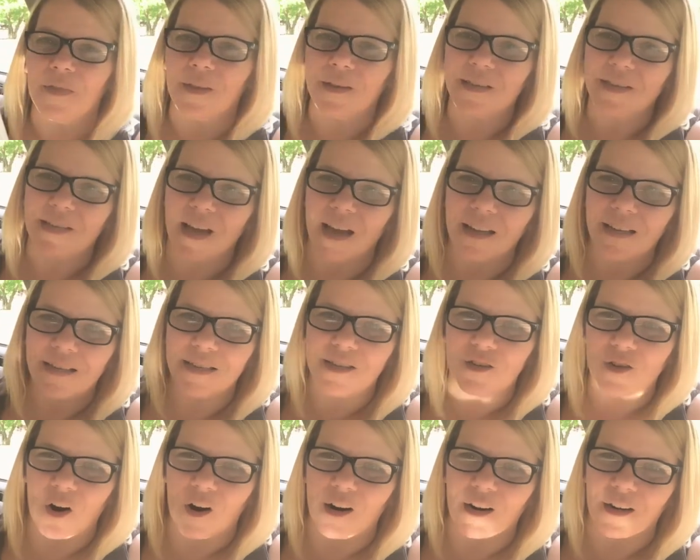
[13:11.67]
the sun's
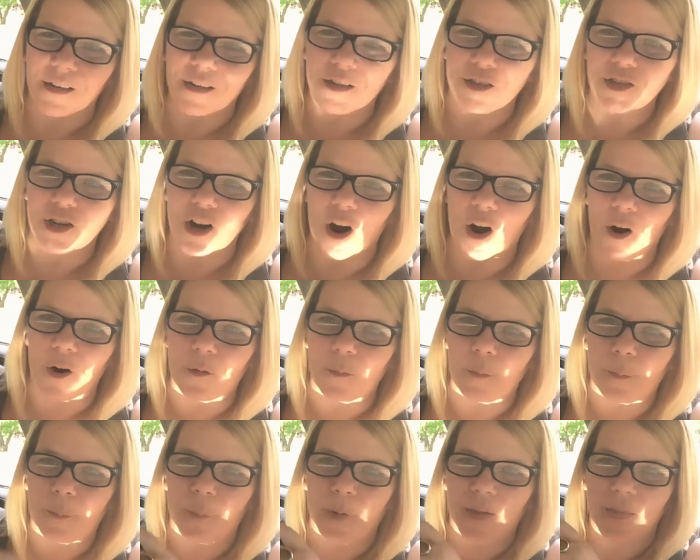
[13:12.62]
starting to turn,
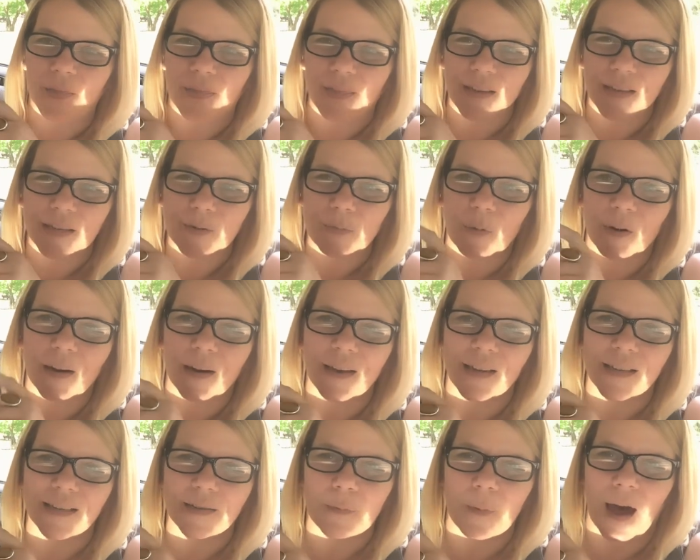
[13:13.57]
but this one
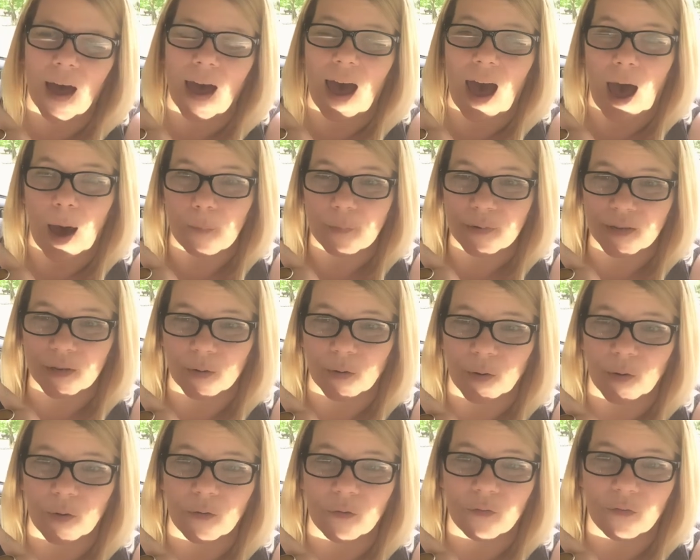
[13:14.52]
is my
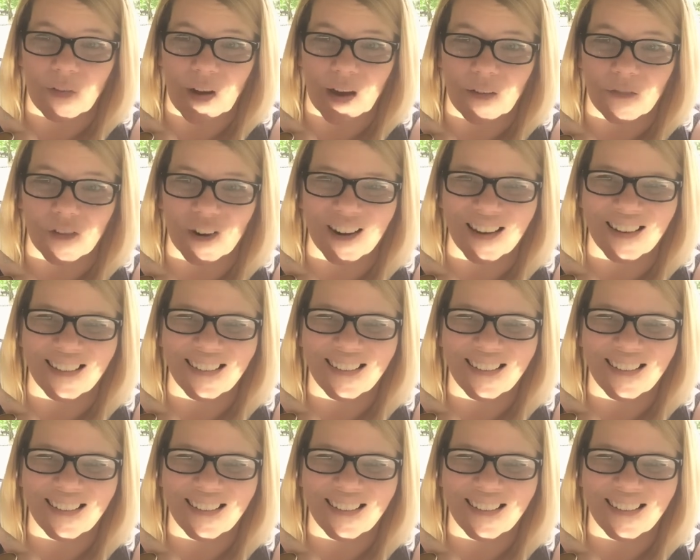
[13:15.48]
absolute favorite.